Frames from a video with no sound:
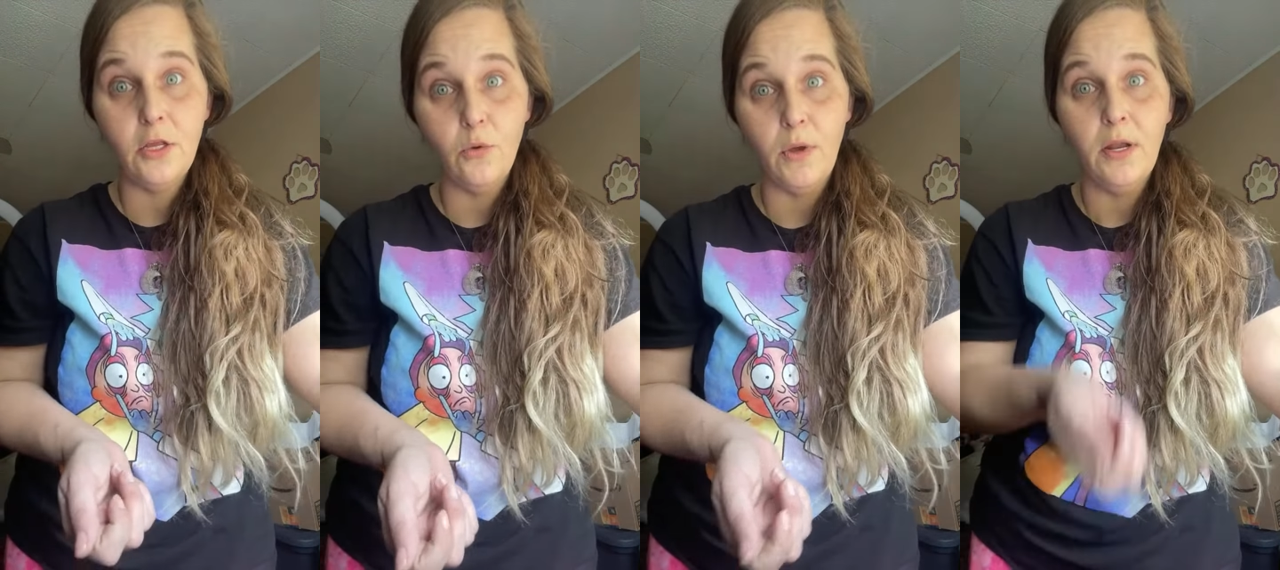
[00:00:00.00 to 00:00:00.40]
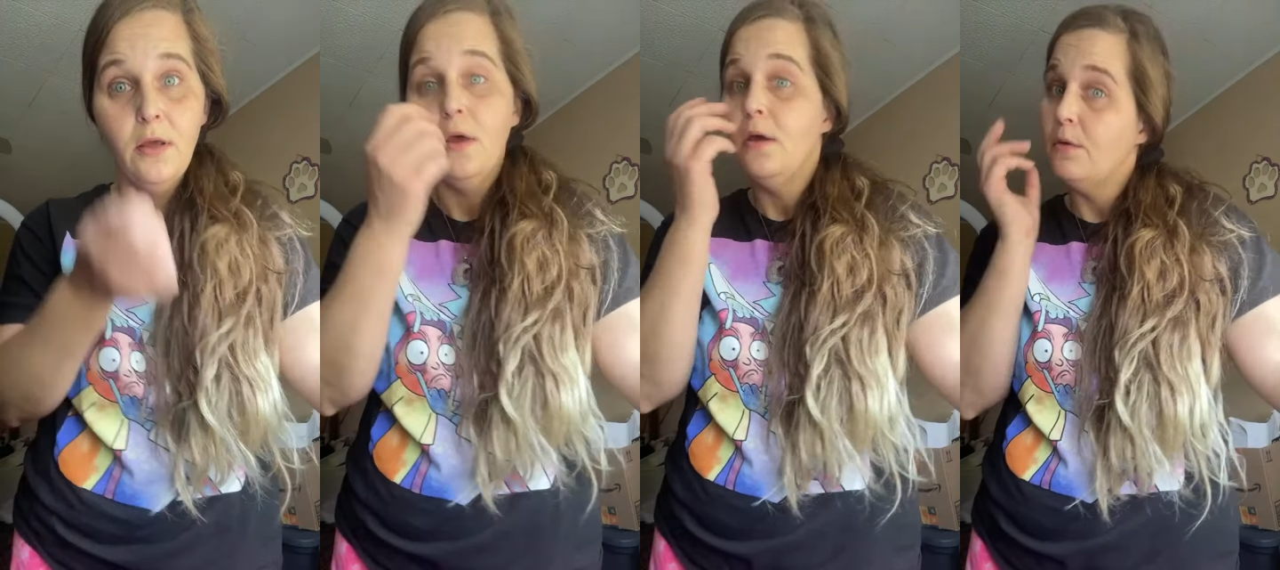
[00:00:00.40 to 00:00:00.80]
to it?
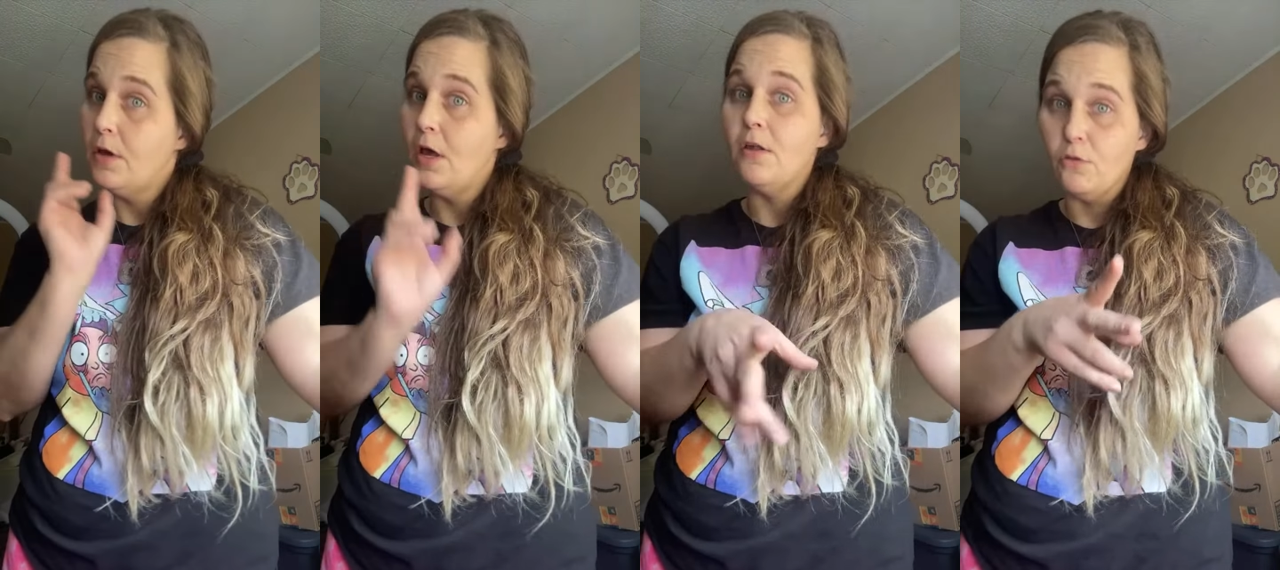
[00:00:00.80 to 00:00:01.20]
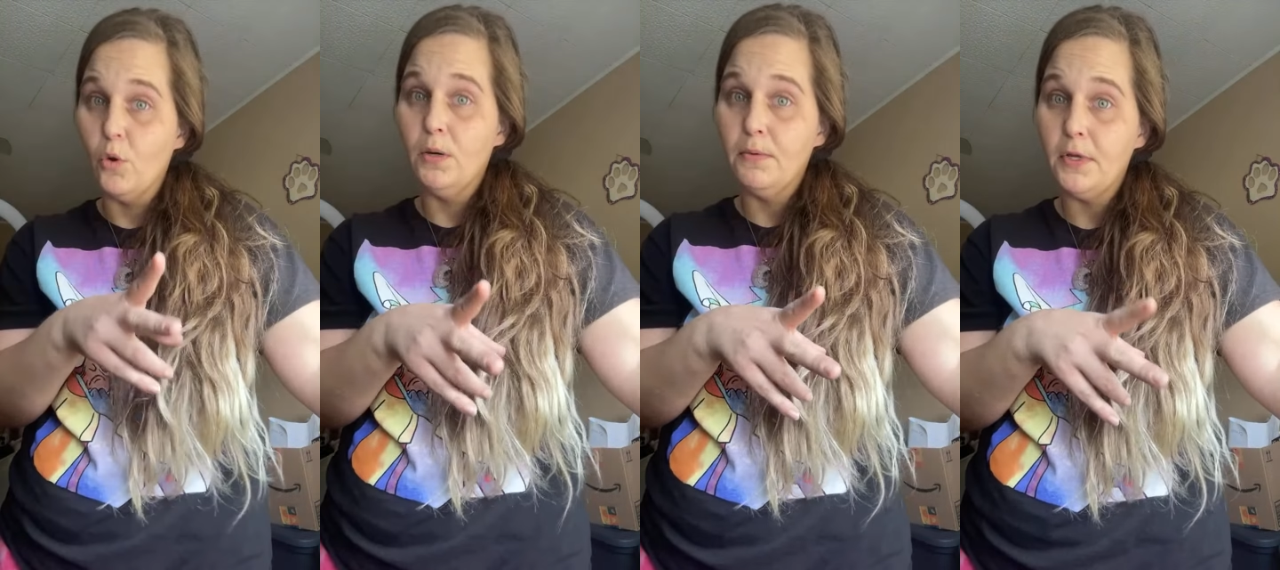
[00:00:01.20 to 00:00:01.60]
Because
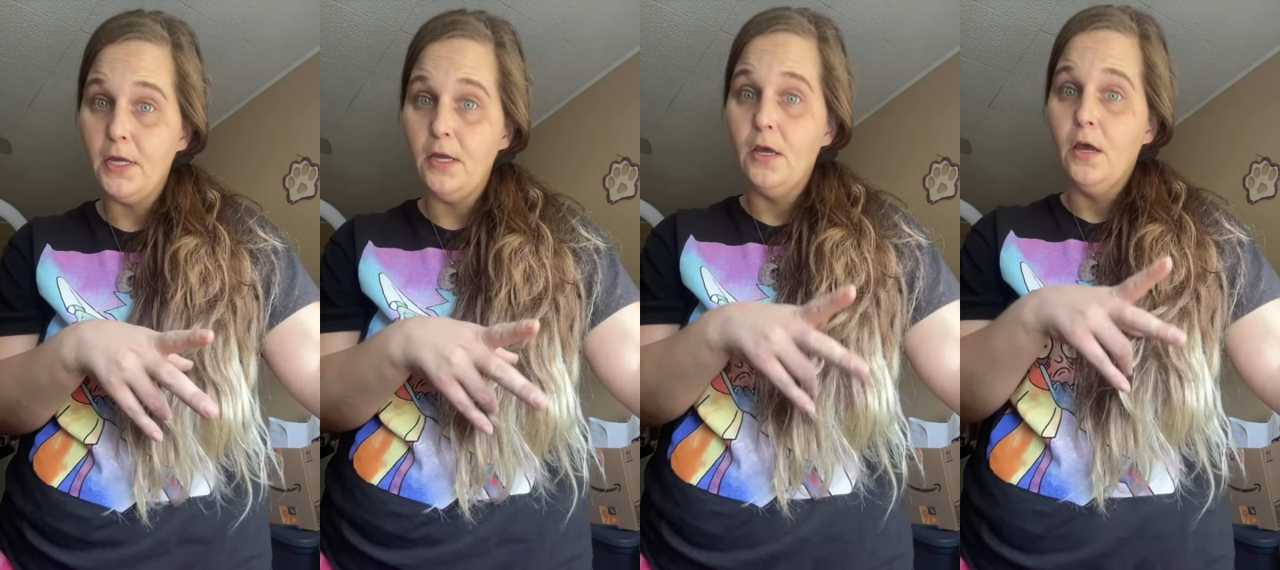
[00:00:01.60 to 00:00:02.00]
normally,